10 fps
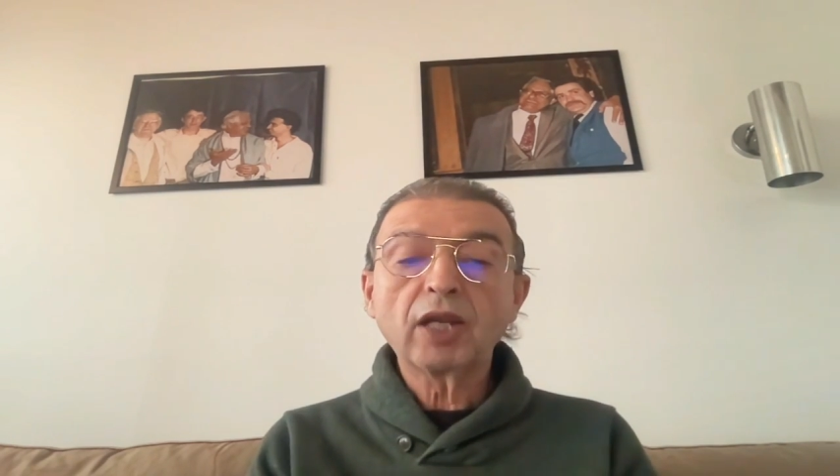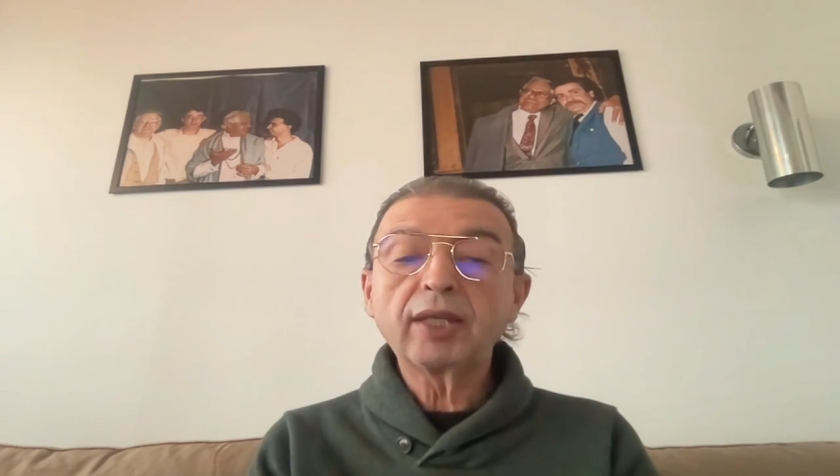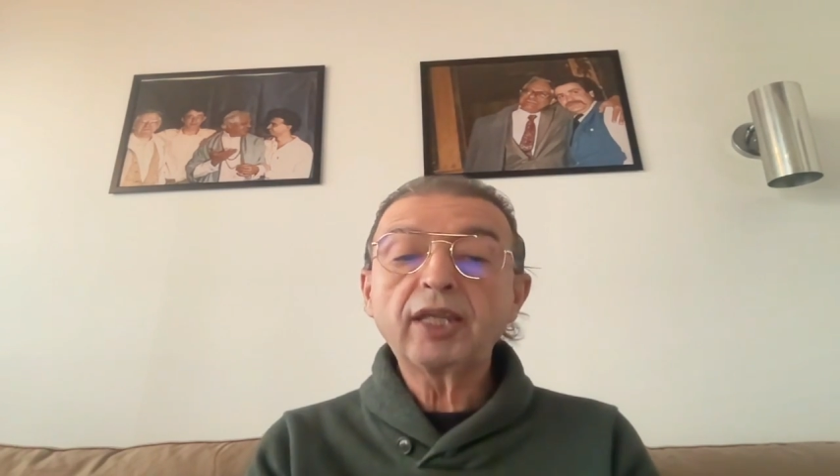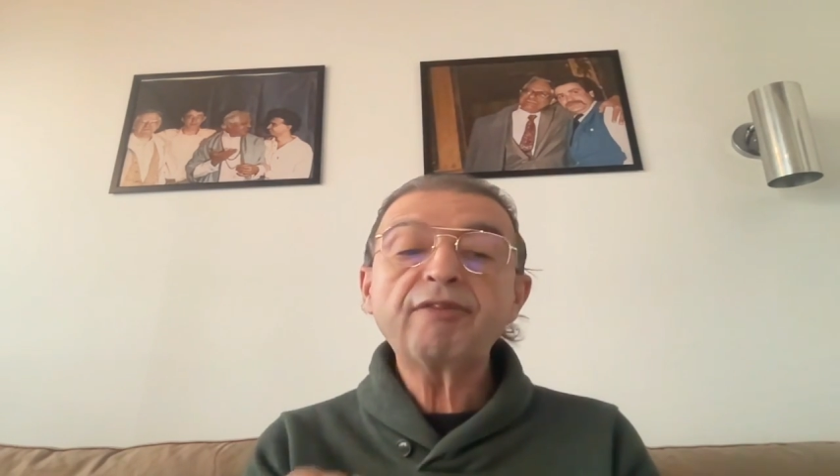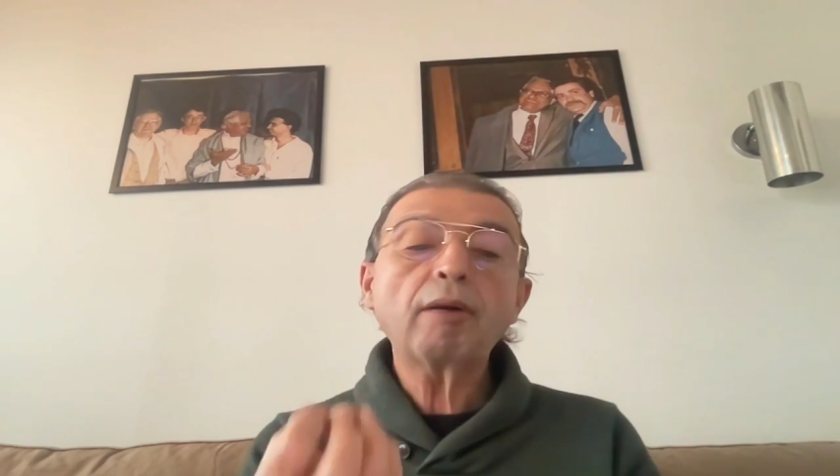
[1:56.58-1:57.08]

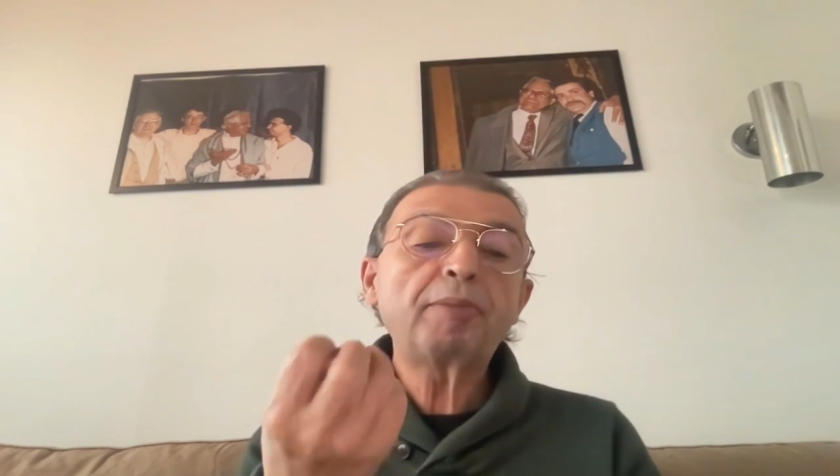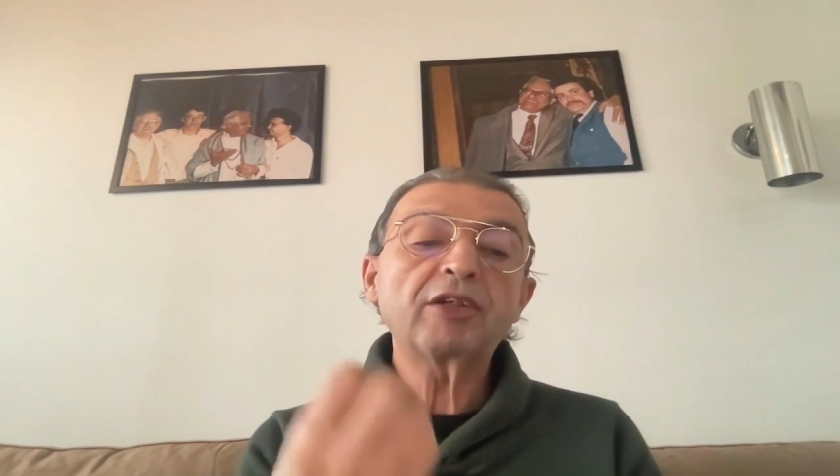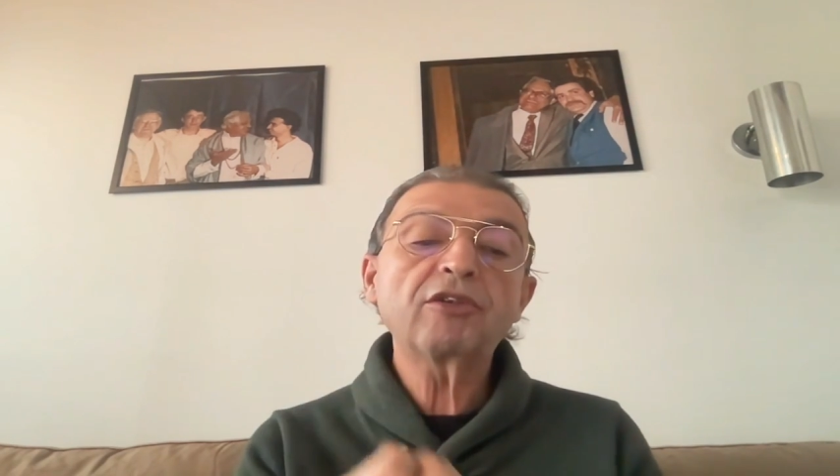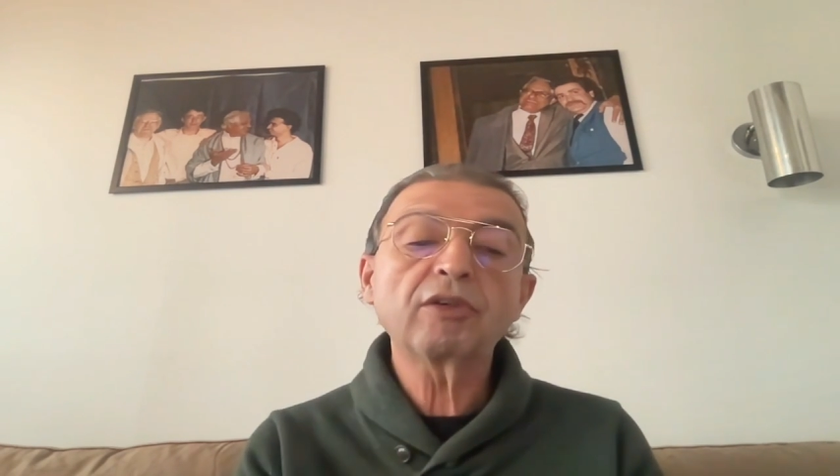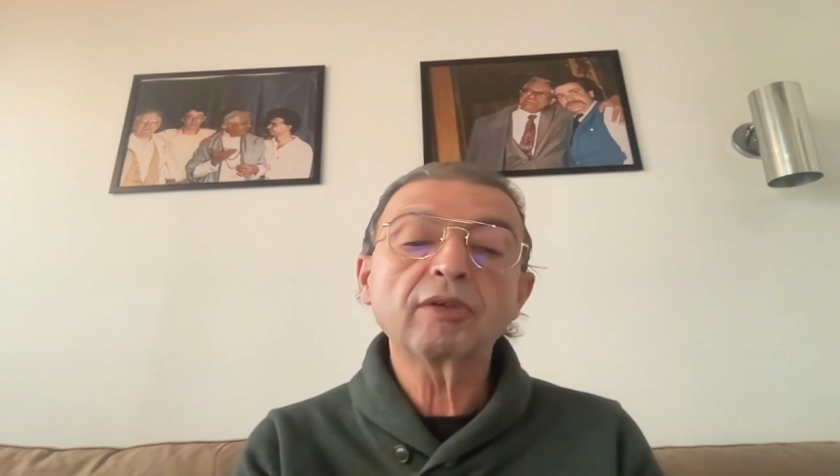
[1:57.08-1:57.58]
Give a
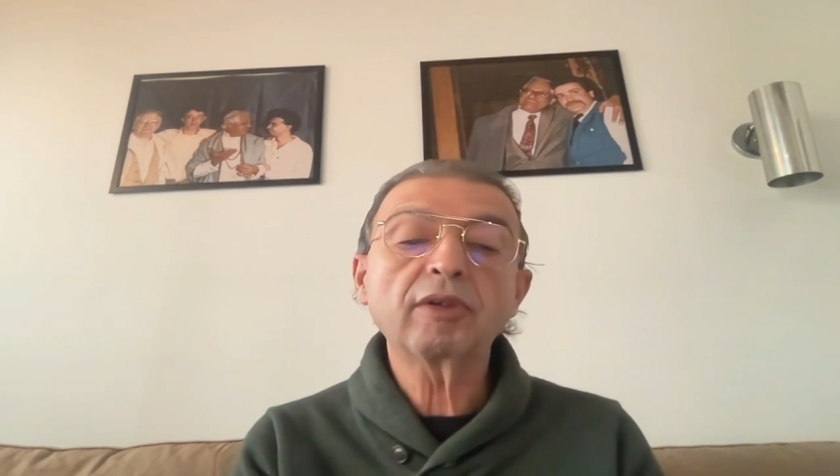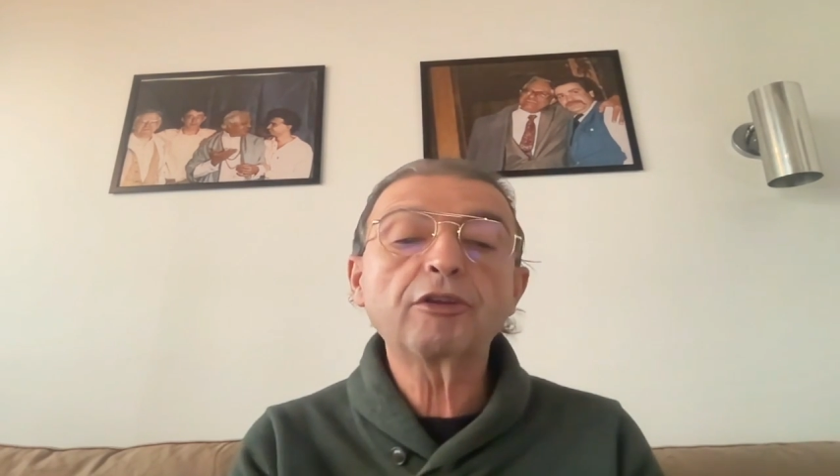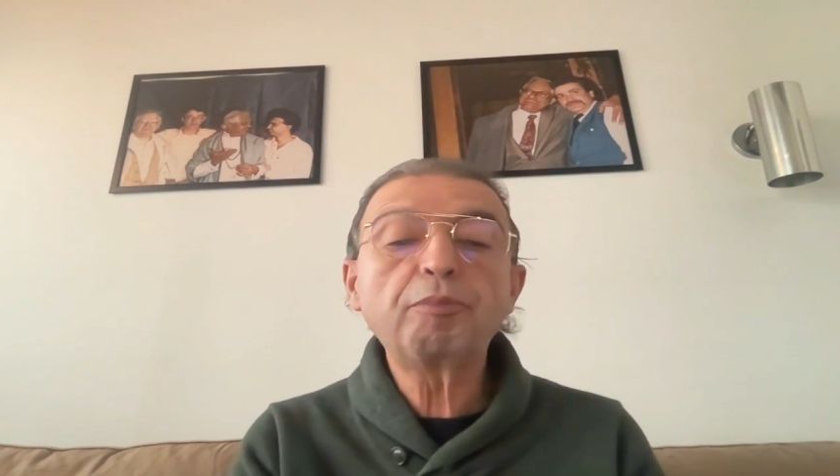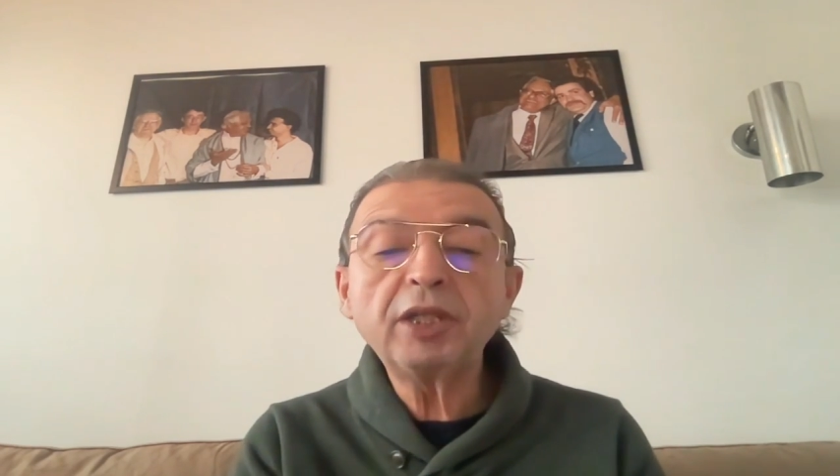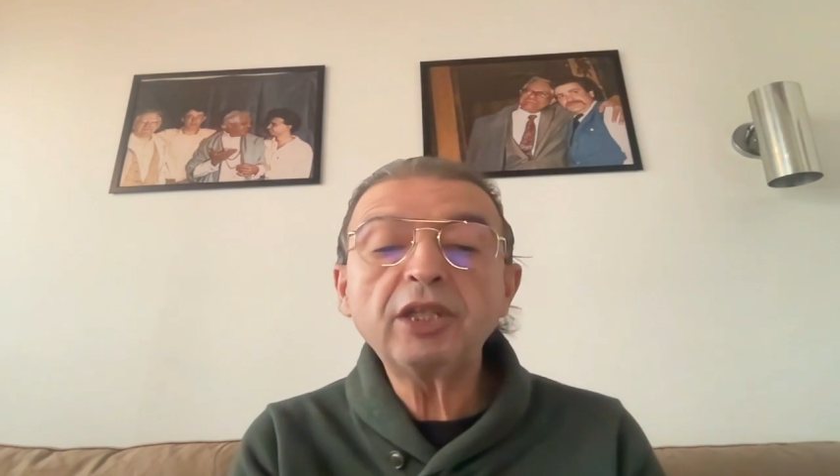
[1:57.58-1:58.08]
person
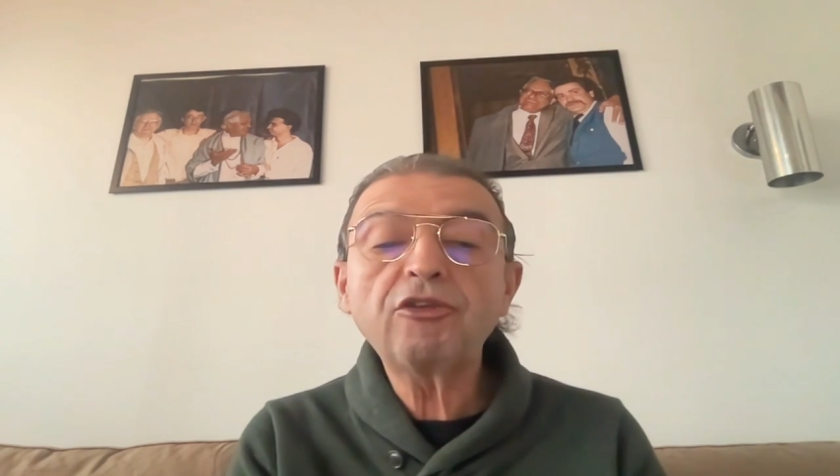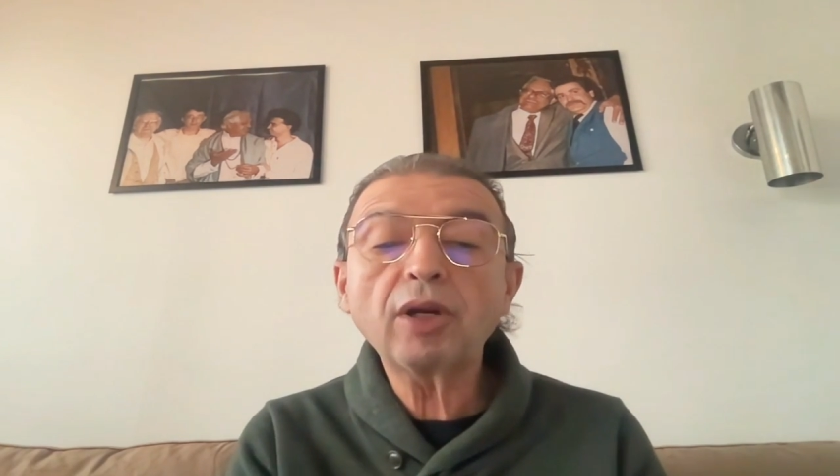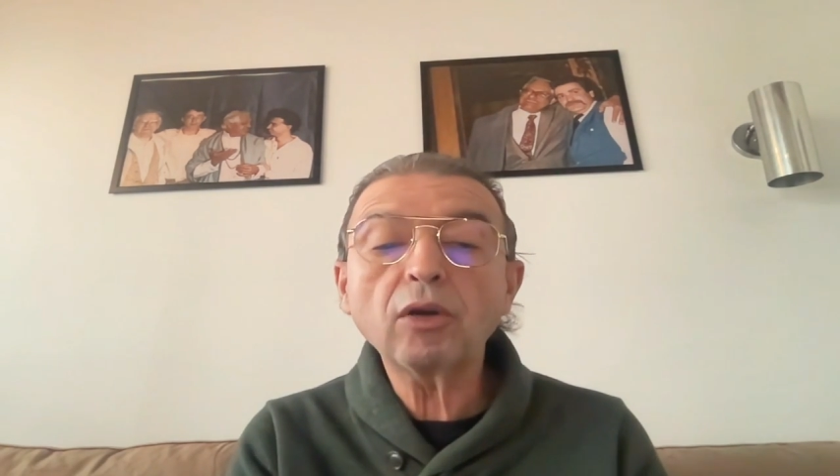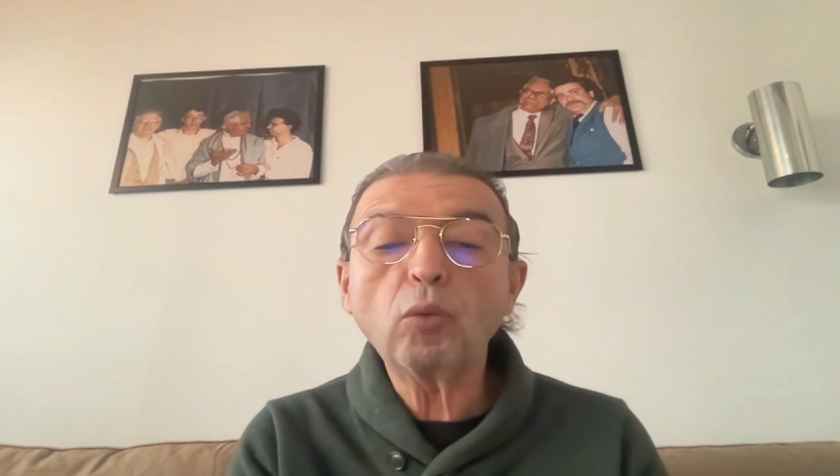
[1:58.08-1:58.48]
spiritual